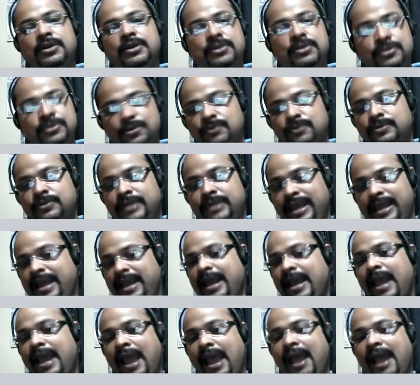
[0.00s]
So
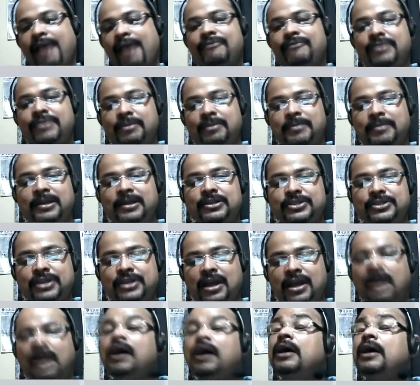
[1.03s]
they have
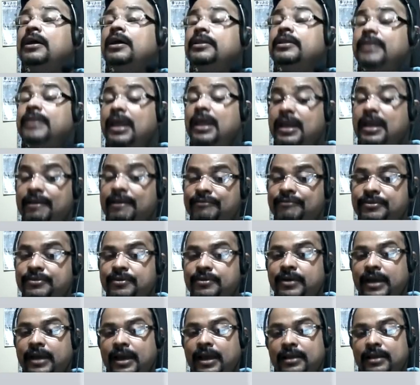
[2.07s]
dementia. They live
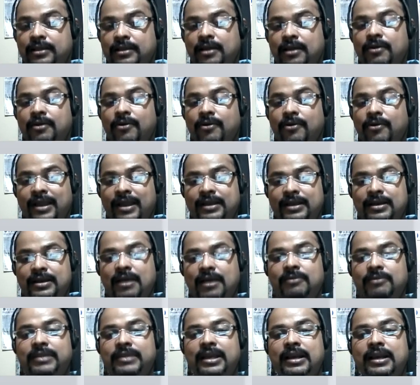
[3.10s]
together. Right
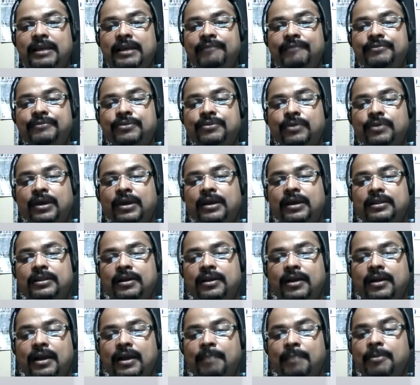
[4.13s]
now, they live
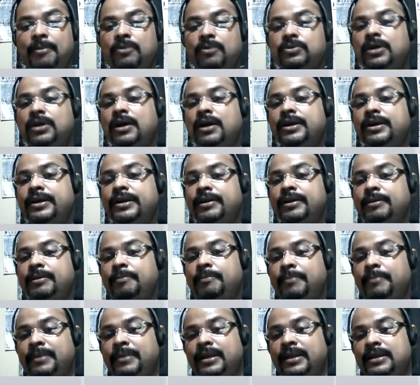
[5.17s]
together about 30
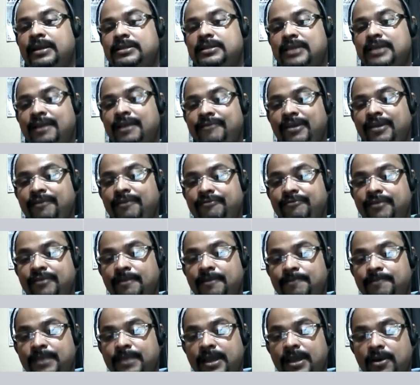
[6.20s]
minutes away
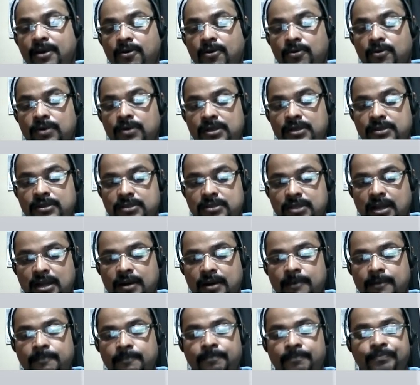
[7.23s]
from their only son.